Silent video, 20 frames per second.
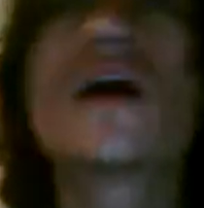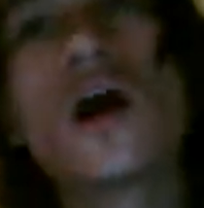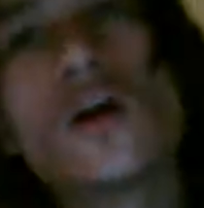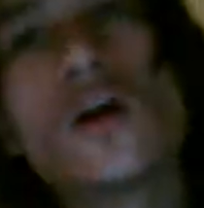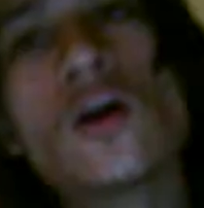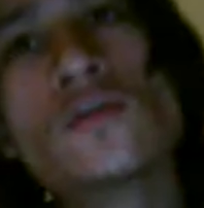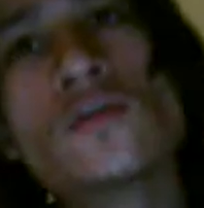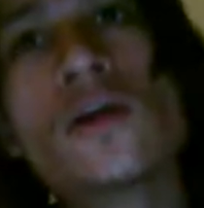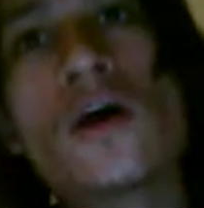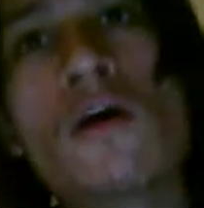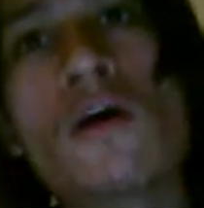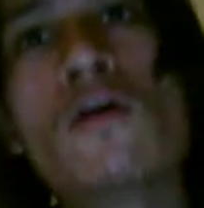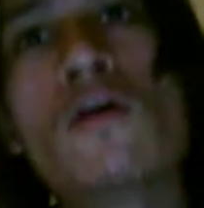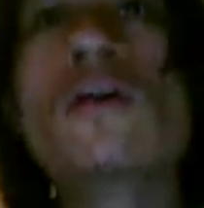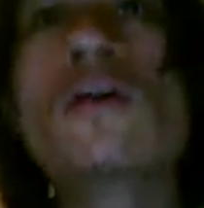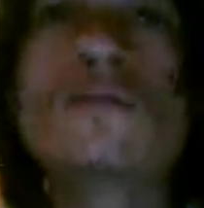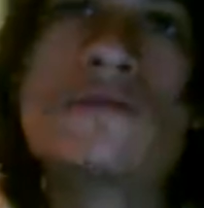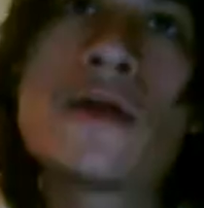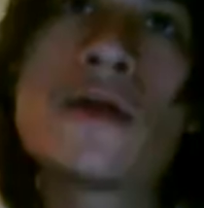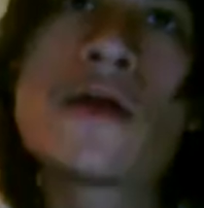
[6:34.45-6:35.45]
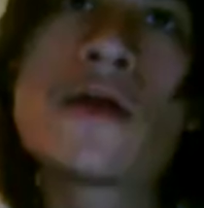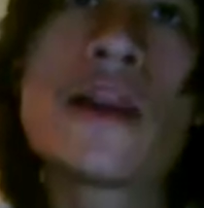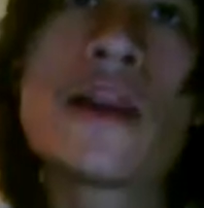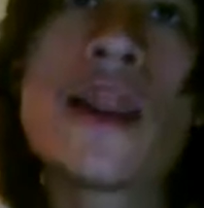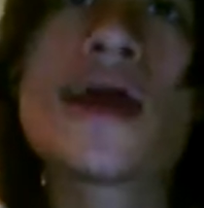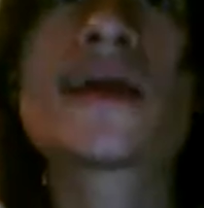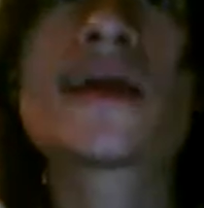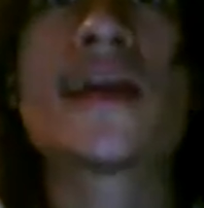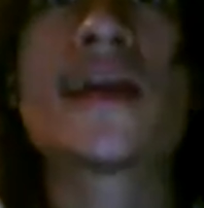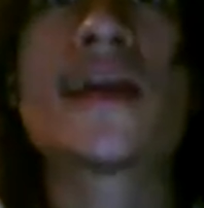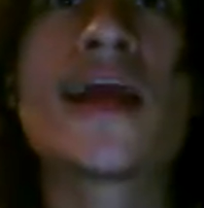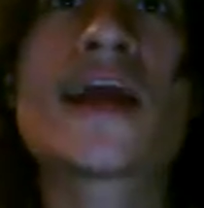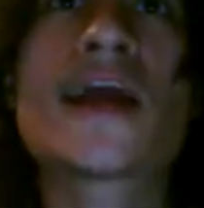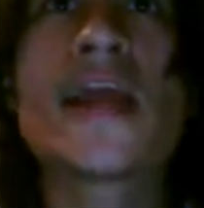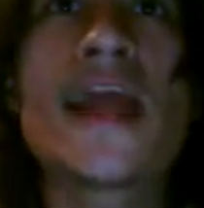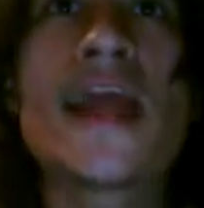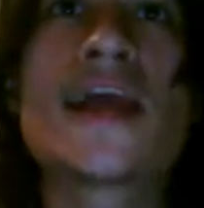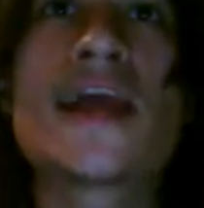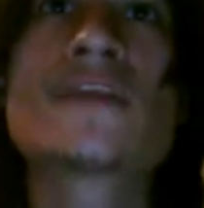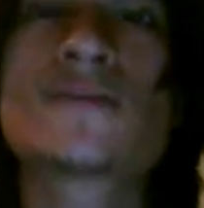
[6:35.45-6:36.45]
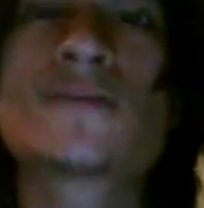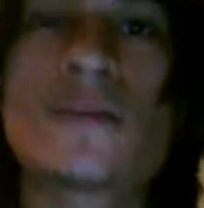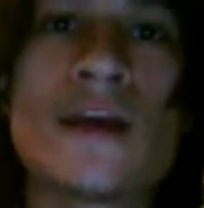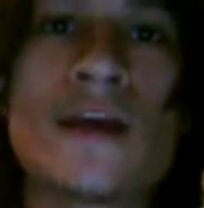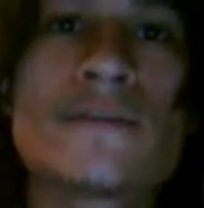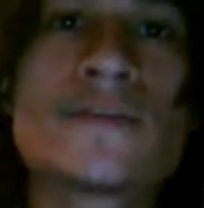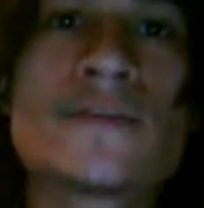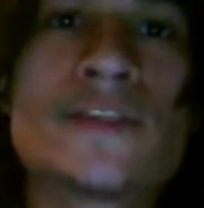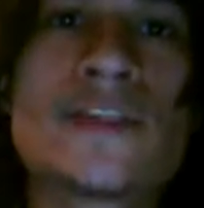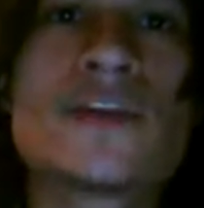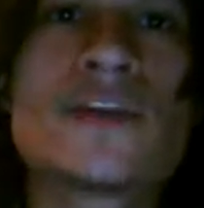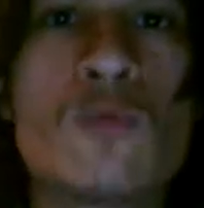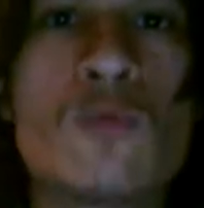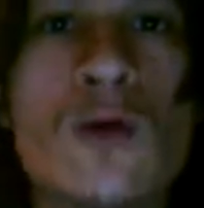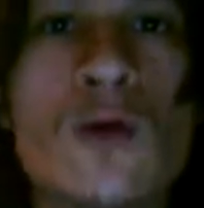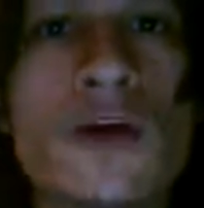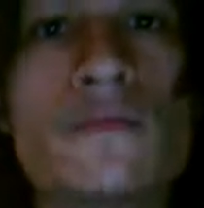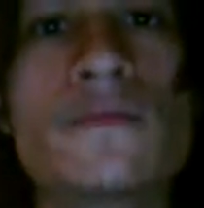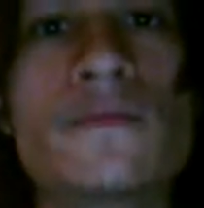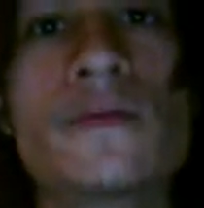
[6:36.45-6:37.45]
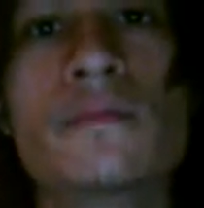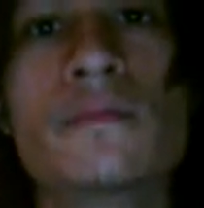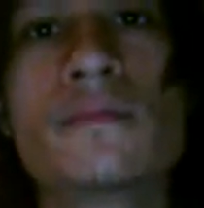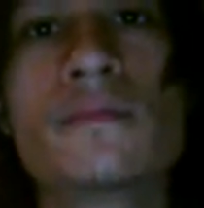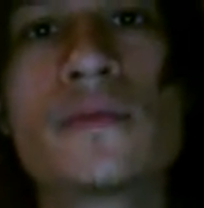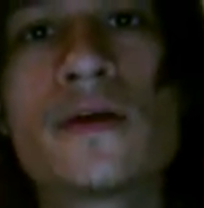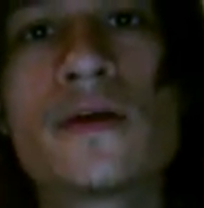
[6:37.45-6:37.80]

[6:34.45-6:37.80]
I don't know. Very likely. I could answer for every single one of them.